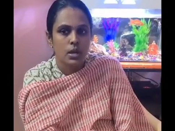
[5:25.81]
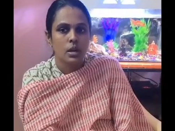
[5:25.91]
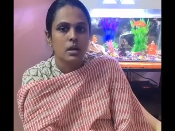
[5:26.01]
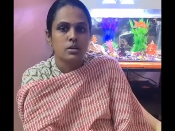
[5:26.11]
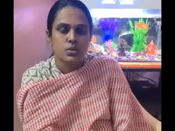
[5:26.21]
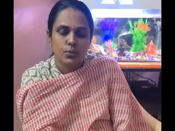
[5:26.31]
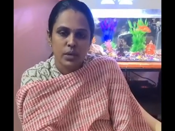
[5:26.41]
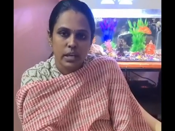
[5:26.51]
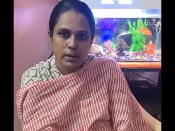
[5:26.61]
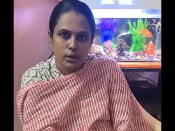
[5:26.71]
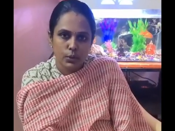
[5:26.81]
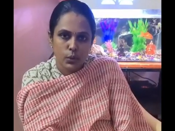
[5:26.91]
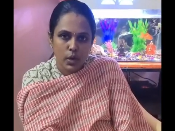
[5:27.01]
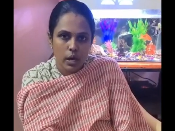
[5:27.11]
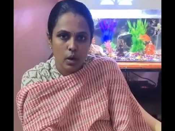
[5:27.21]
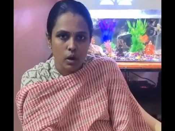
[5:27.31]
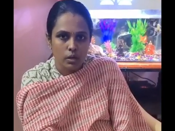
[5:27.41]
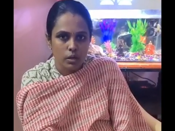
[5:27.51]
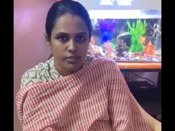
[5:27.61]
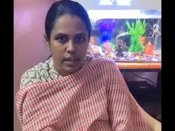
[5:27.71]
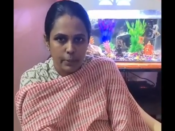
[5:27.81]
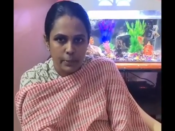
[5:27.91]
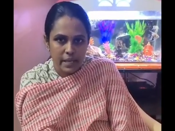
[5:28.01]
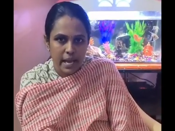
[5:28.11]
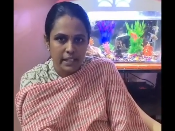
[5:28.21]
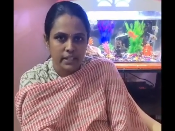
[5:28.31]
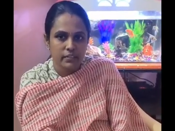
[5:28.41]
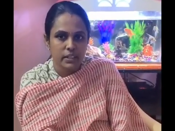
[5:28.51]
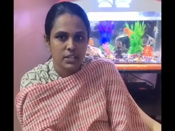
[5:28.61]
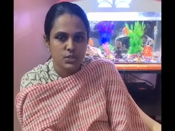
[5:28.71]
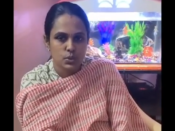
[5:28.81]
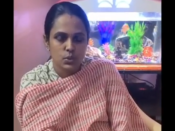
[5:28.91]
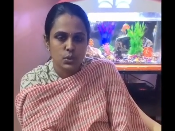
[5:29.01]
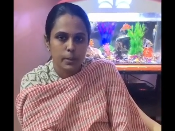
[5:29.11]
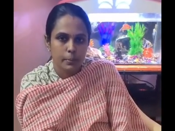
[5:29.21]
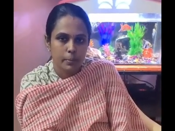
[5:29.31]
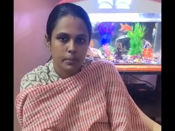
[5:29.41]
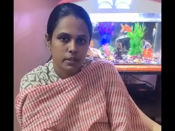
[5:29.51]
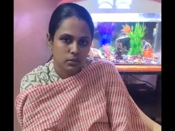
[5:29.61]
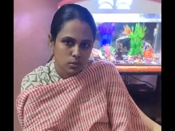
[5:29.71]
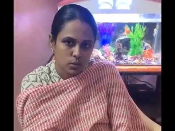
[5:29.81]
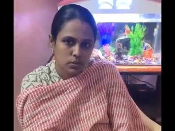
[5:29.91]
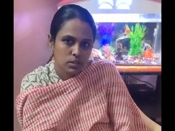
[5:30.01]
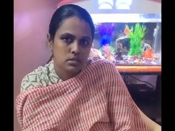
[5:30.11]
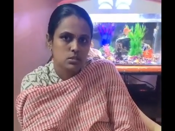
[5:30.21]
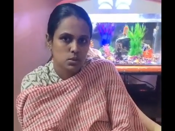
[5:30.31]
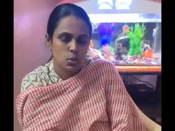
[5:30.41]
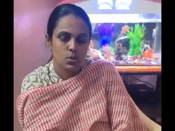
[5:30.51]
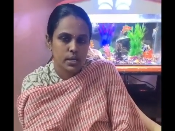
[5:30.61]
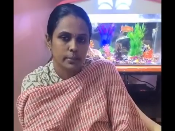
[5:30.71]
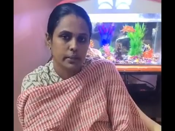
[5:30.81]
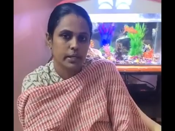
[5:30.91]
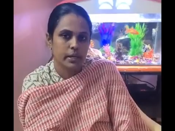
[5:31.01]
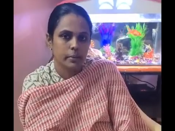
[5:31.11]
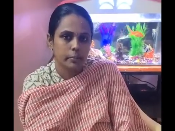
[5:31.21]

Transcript: So we do a lot of helping activities to the public through this social media.